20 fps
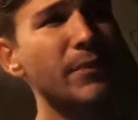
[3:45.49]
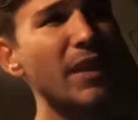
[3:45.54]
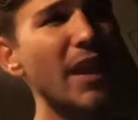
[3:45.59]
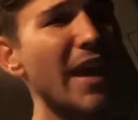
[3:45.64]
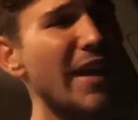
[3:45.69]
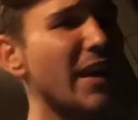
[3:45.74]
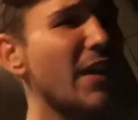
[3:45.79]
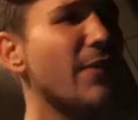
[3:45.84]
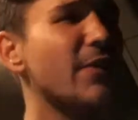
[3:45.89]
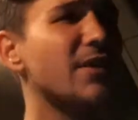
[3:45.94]

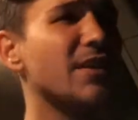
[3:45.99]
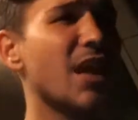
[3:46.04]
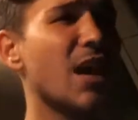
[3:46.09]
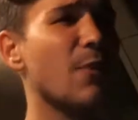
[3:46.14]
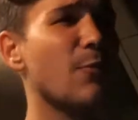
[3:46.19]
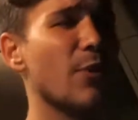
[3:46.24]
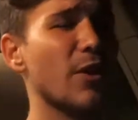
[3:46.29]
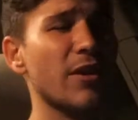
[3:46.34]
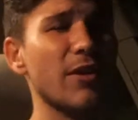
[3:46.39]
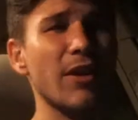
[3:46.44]
And every time,
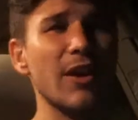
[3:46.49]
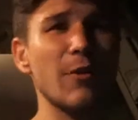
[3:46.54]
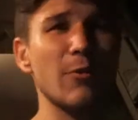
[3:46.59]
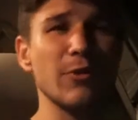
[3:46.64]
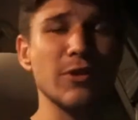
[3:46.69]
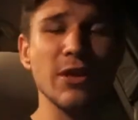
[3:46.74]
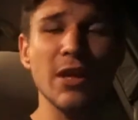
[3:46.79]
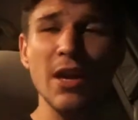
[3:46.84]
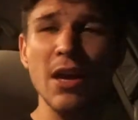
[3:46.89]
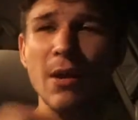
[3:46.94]
whether it
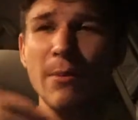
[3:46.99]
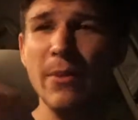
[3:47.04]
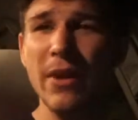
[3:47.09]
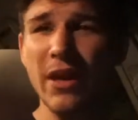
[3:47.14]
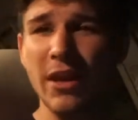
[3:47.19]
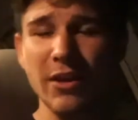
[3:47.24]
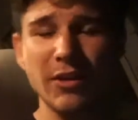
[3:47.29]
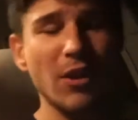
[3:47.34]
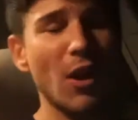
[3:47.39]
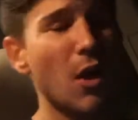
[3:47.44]
was being
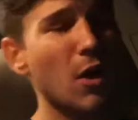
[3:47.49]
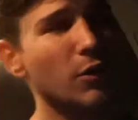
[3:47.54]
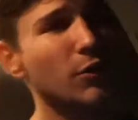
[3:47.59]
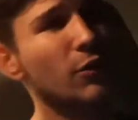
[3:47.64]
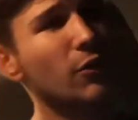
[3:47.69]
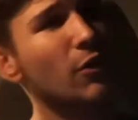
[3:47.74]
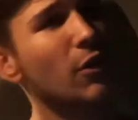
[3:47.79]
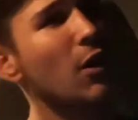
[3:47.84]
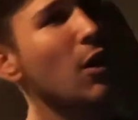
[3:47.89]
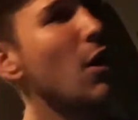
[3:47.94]
a
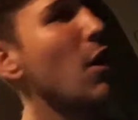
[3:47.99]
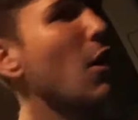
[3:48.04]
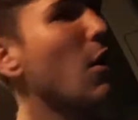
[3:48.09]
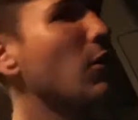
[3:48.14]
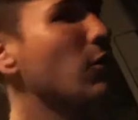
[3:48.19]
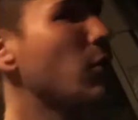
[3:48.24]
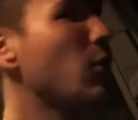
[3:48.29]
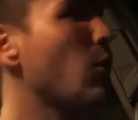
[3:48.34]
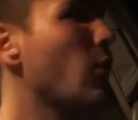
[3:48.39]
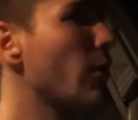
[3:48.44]
doctor, a
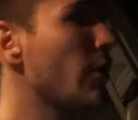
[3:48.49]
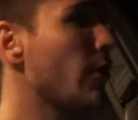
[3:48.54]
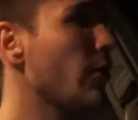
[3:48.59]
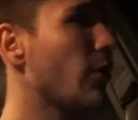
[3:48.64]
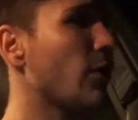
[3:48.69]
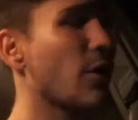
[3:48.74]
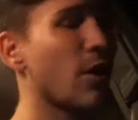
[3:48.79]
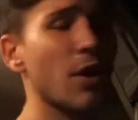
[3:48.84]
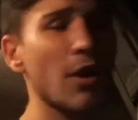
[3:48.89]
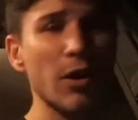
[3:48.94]
lawyer,